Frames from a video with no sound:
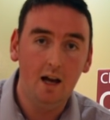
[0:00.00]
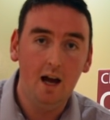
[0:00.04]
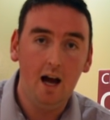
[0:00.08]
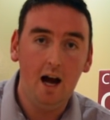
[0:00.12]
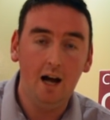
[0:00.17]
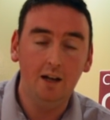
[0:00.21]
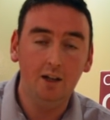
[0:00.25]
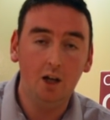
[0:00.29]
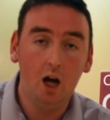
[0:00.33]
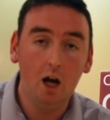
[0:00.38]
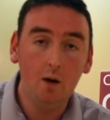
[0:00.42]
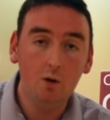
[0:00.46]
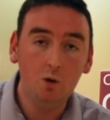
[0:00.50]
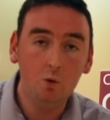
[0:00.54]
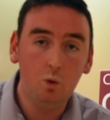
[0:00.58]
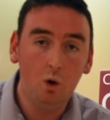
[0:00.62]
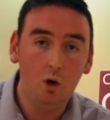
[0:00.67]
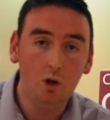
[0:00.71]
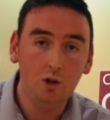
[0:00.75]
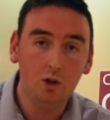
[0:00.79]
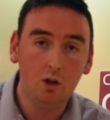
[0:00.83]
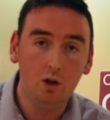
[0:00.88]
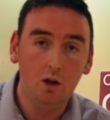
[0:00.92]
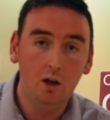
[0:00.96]
and the Irish
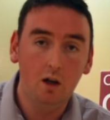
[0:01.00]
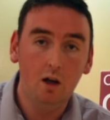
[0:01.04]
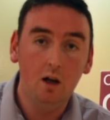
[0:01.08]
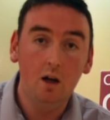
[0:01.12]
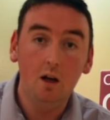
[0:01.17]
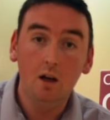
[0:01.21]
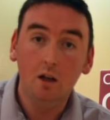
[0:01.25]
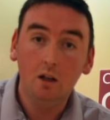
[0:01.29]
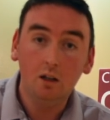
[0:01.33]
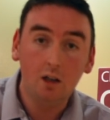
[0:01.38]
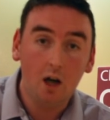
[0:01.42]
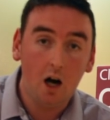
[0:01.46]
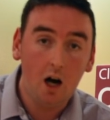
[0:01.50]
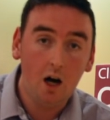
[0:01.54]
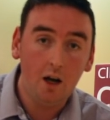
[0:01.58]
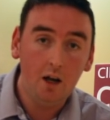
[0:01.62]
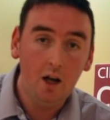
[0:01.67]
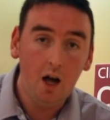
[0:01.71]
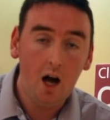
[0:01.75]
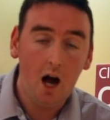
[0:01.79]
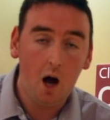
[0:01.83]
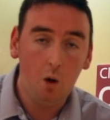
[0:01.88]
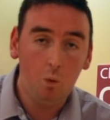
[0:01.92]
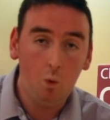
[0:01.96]
Water gone,
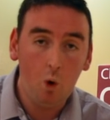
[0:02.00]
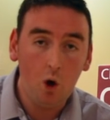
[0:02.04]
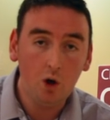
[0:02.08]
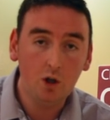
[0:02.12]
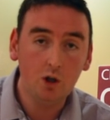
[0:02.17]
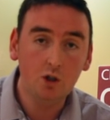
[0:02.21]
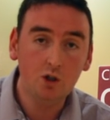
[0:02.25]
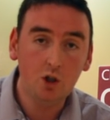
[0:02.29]
and water